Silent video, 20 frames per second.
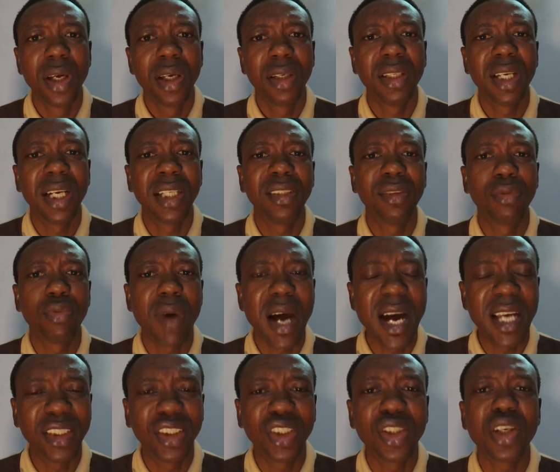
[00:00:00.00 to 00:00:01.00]
that the
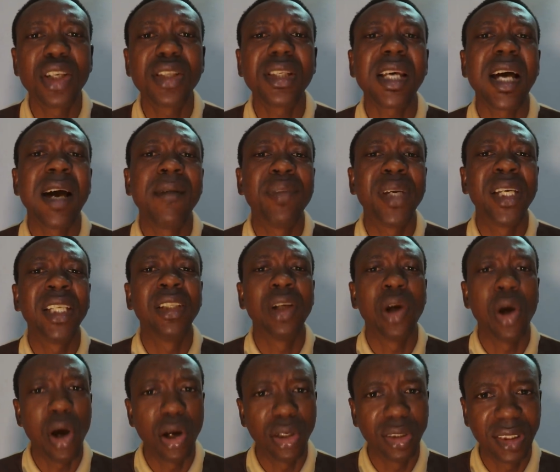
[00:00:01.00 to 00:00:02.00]
righteous are being
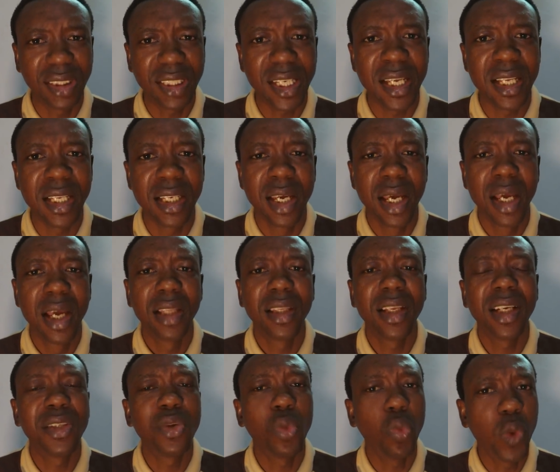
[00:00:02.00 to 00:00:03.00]
hunted,
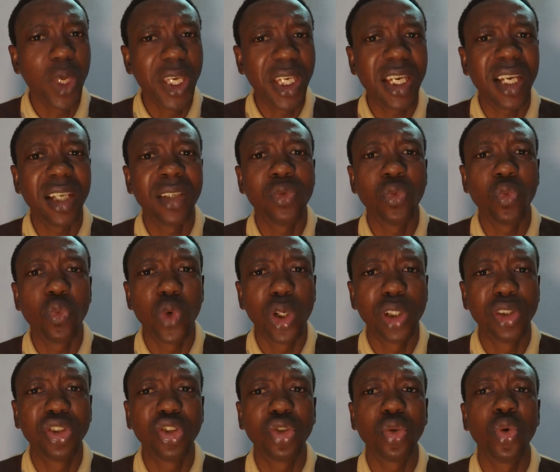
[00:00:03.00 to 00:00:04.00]
that the wicked
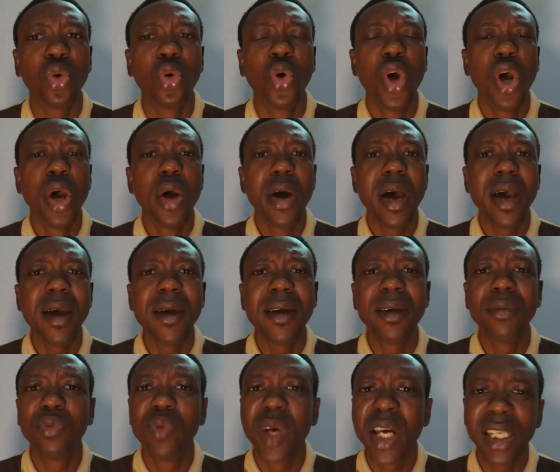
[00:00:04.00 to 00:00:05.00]
wants to
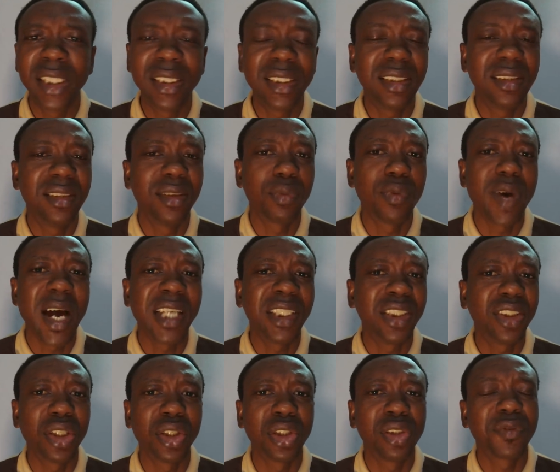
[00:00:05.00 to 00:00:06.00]
erase the
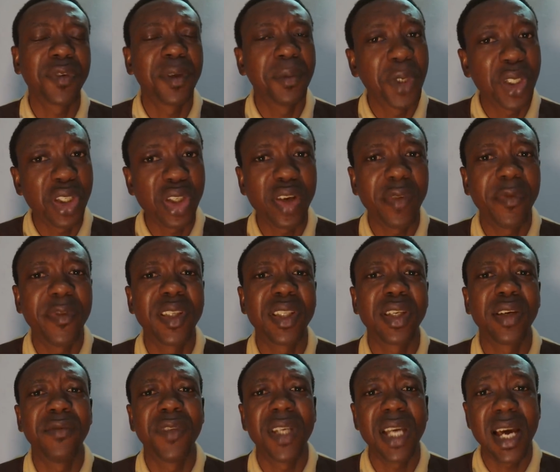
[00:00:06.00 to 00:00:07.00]
righteous from the surface
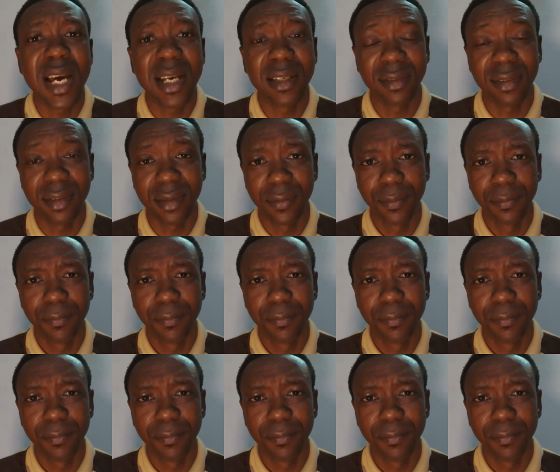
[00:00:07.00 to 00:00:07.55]
of the earth.